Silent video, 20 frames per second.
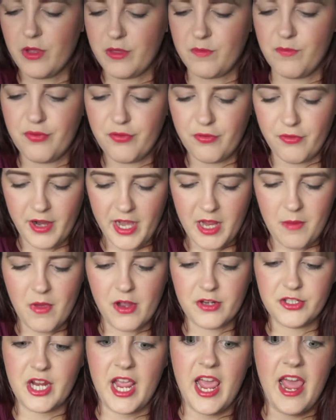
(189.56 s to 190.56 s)
with pretty
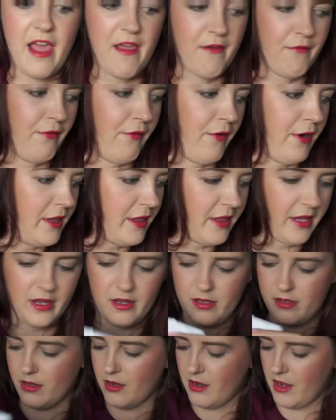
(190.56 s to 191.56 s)
much
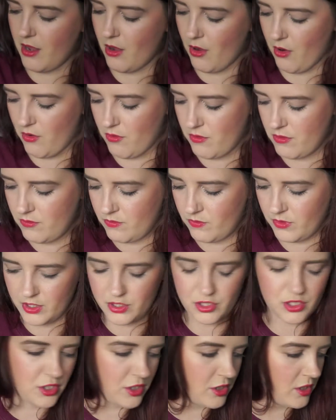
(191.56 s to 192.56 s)
everything that I own,
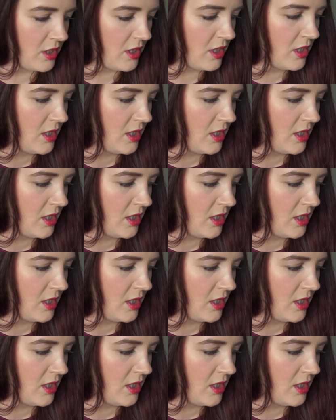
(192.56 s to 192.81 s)
which